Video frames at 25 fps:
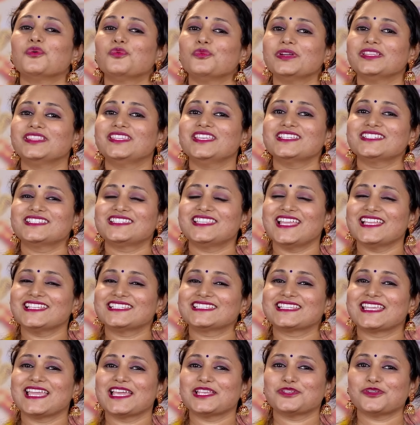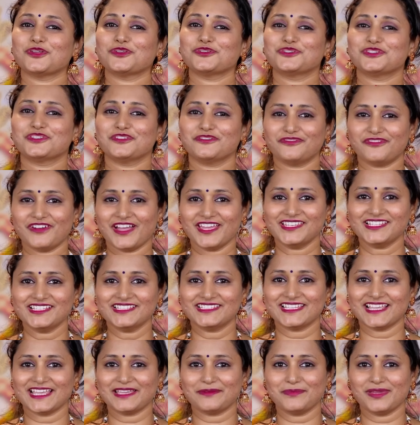With this, let's get on to the final
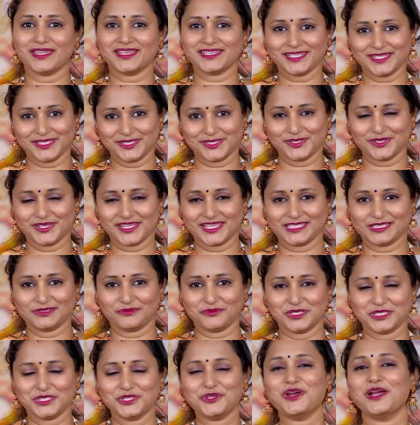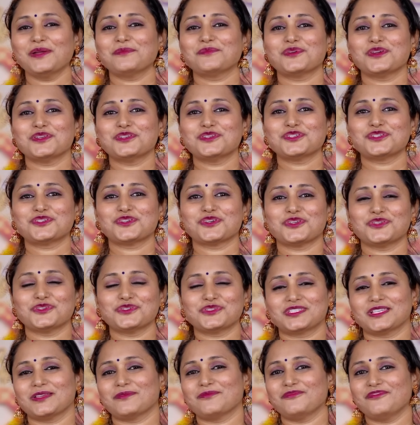segment. In today's video, I'm going to show you
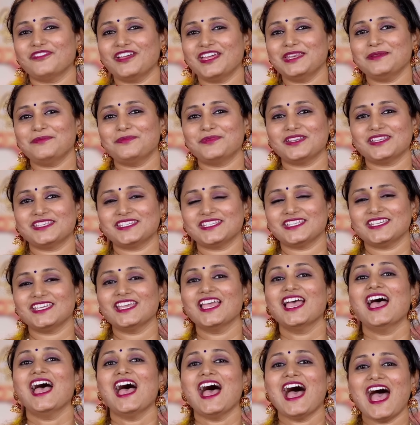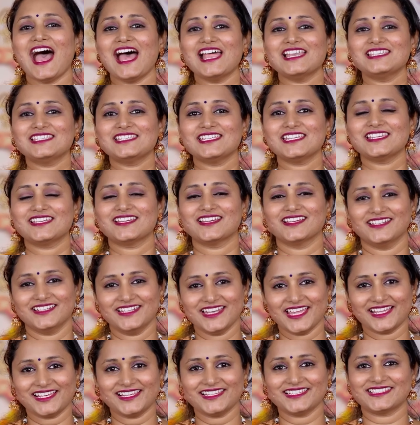some very pretty antique
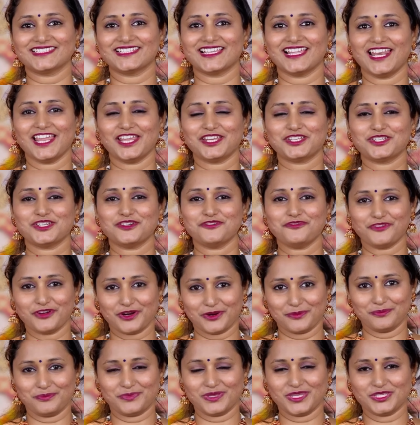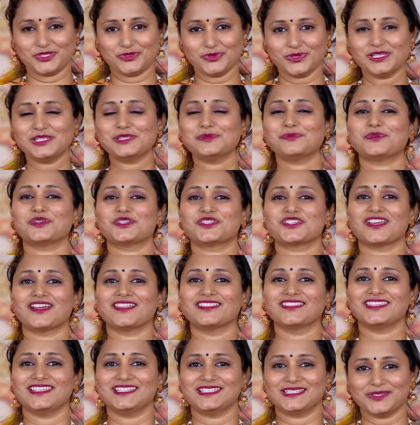necklace collection from B'jewelled,
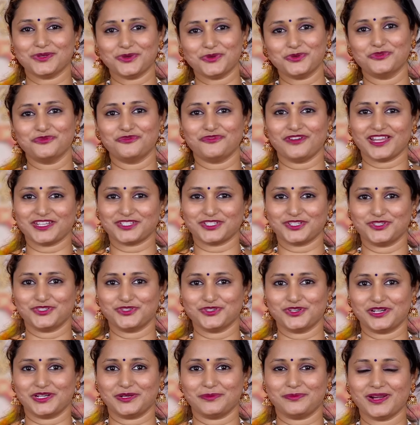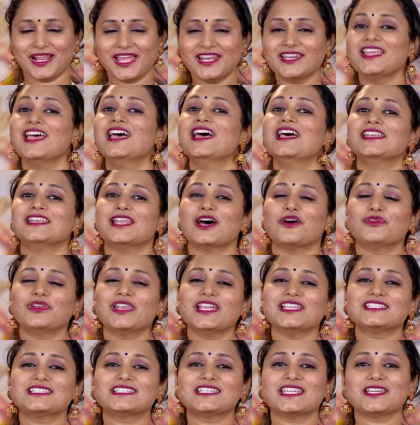Prashanti's own fashion jewelry brand. Now
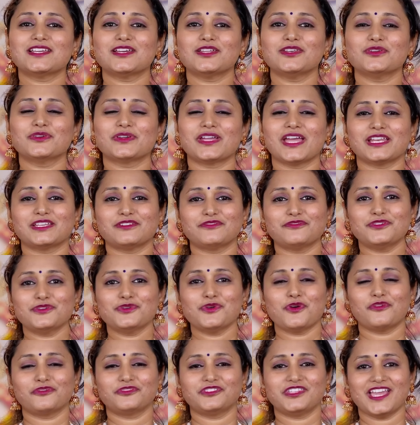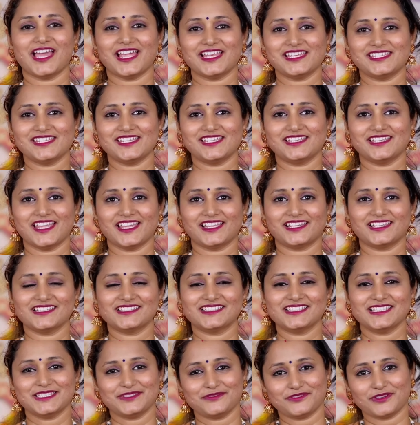let's take a look at few of the antique
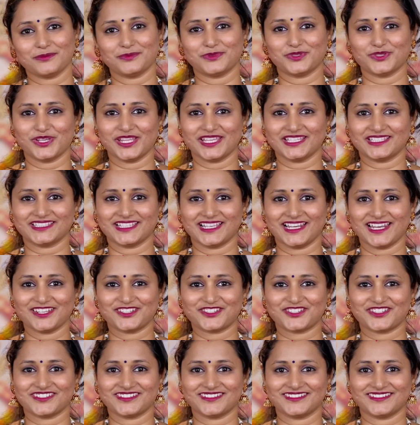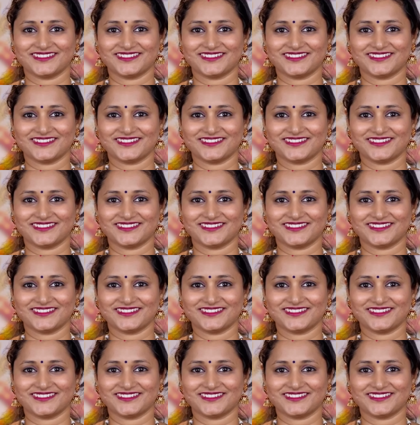necklaces from today's collection.